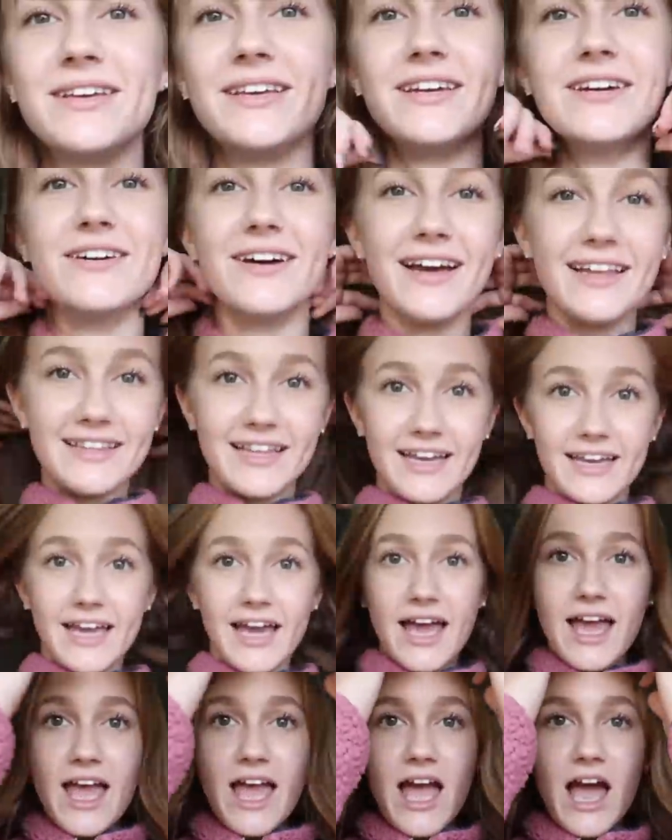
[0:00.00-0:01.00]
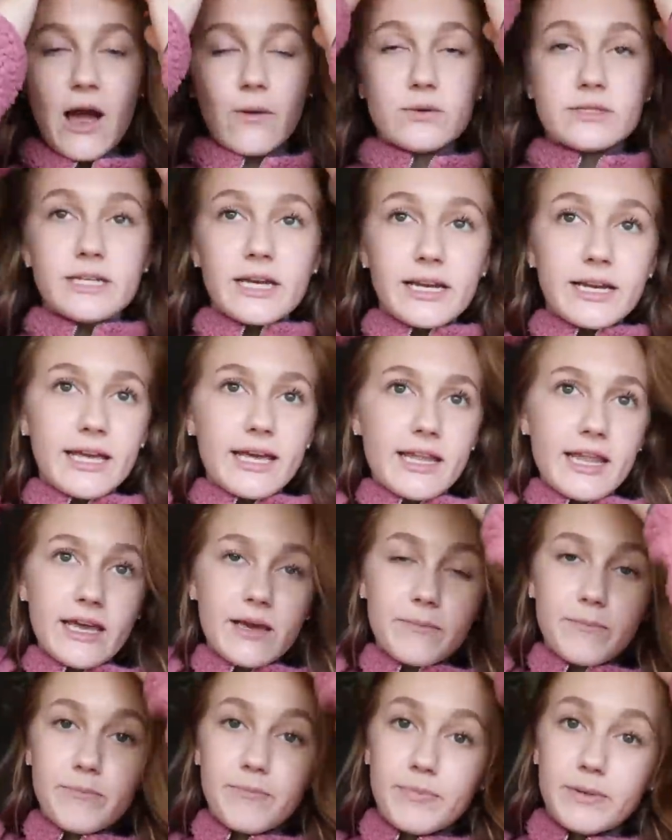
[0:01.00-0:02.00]
cute, and like I was gonna get
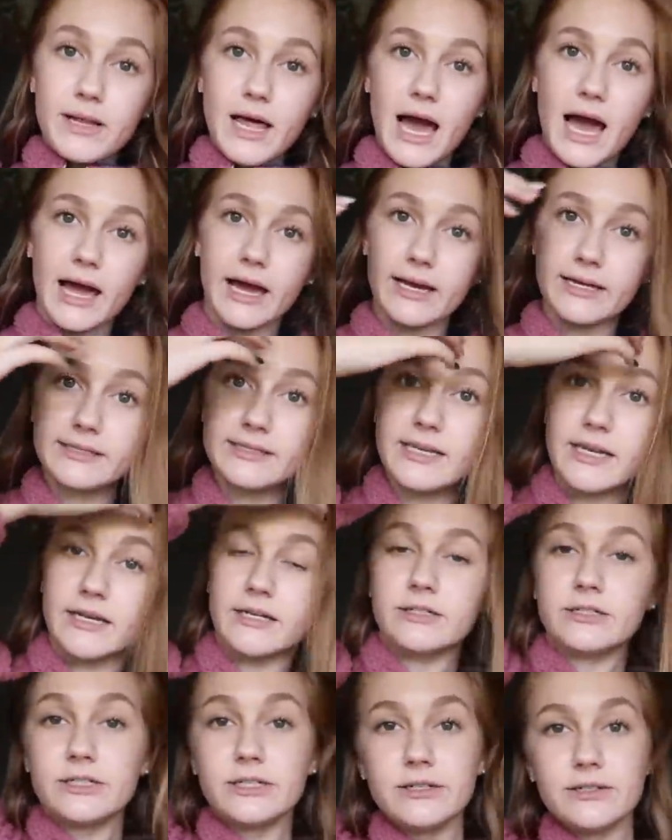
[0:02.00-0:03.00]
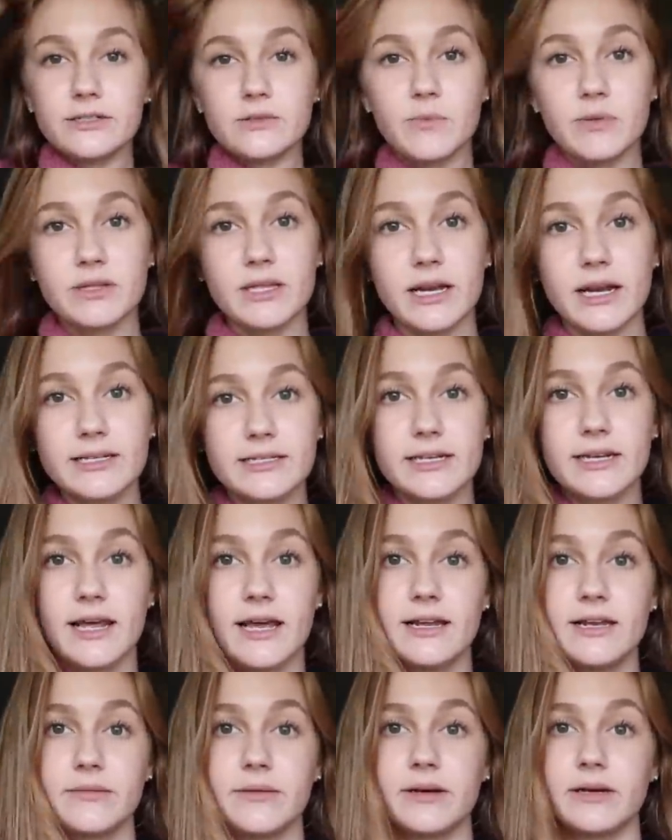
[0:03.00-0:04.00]
like black tennis shoes, but then I didn't
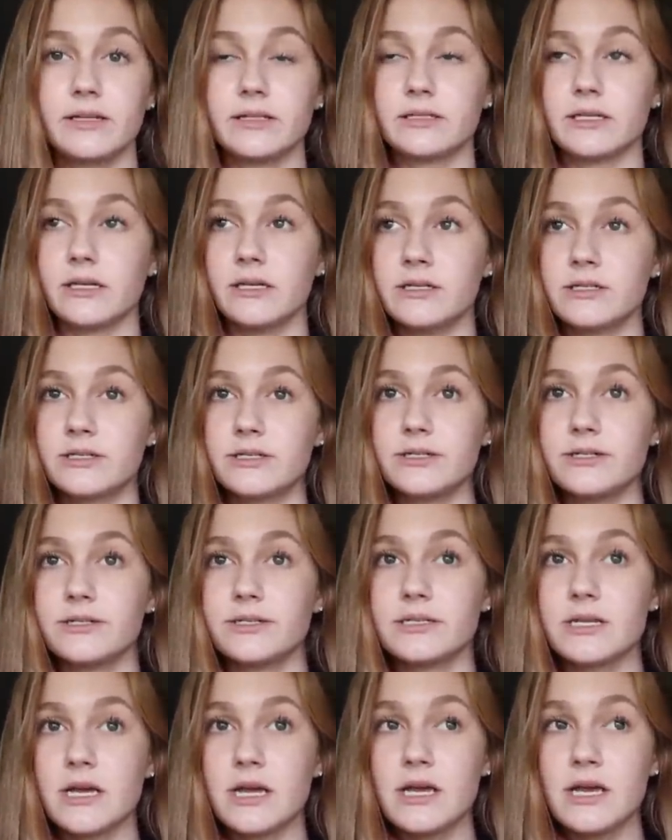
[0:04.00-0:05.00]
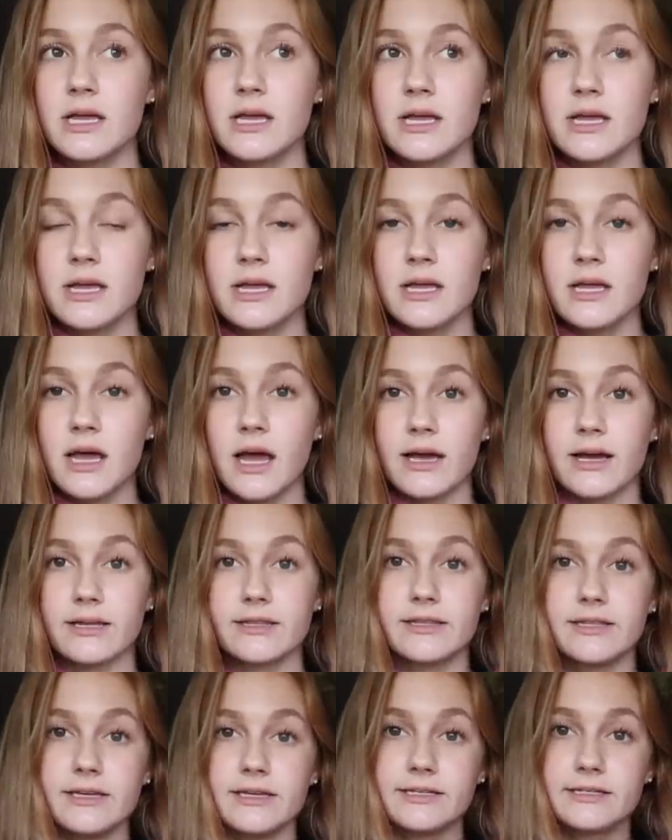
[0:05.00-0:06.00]
end up getting tennis shoes. I
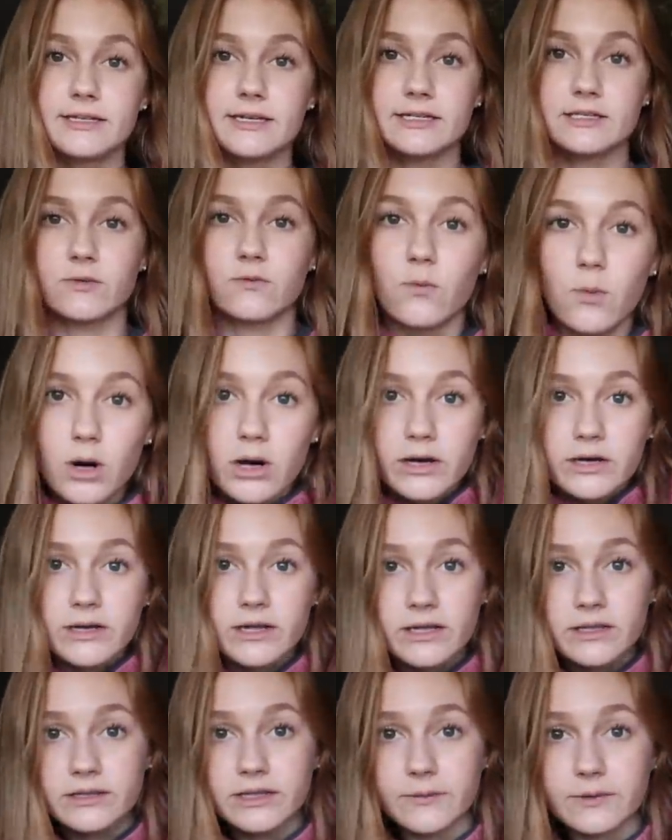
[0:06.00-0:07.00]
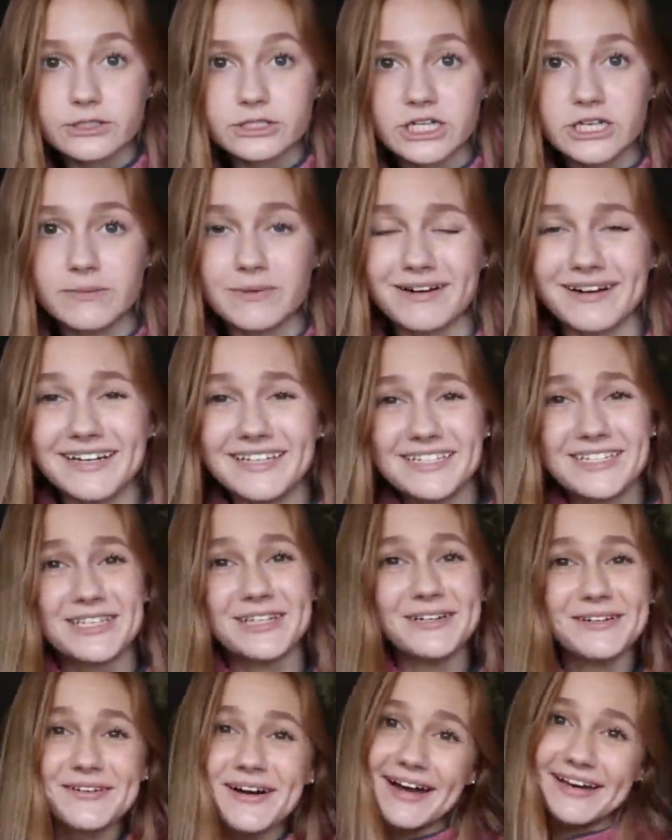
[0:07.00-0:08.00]
got these because one, they were cheaper, and
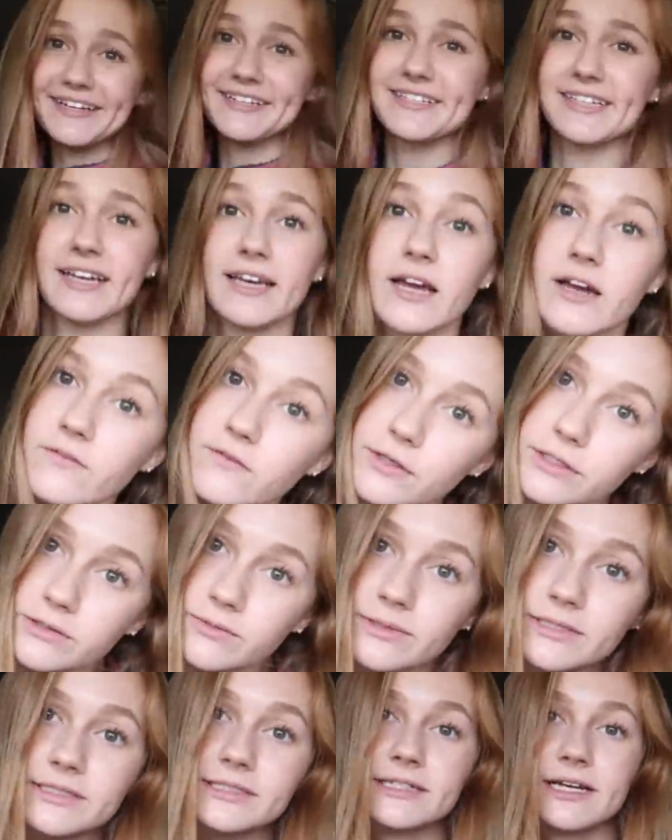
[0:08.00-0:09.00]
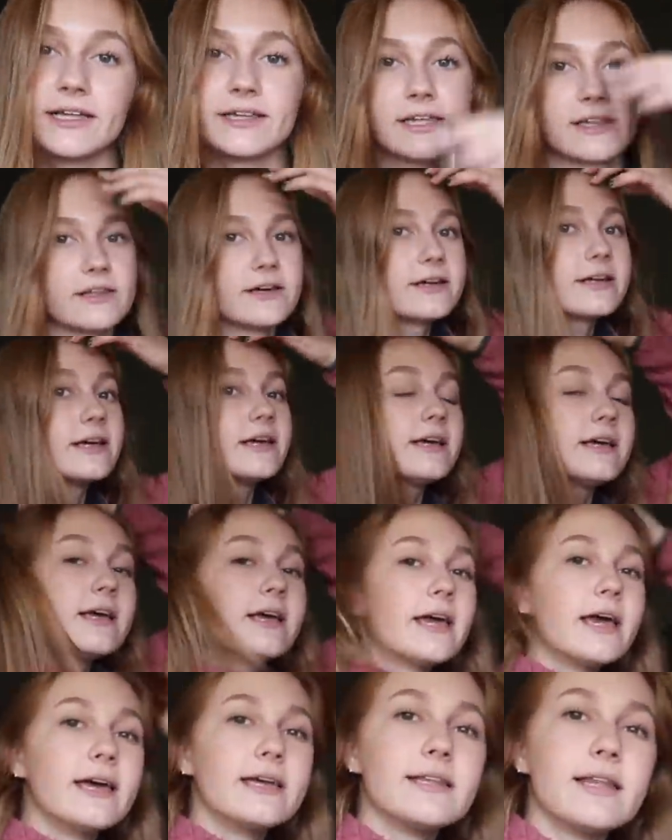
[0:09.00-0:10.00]
two, I just like Air Force Ones and how they look,
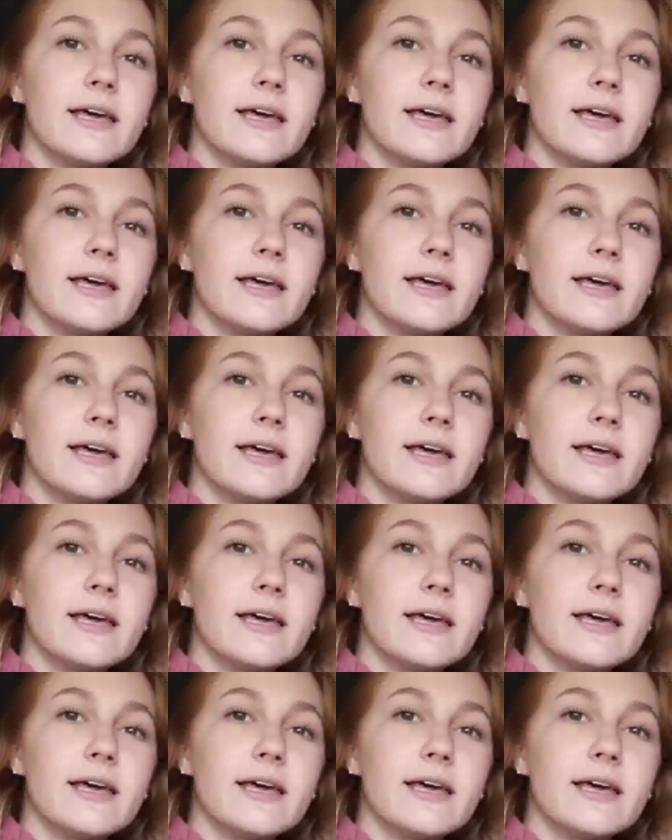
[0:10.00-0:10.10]
and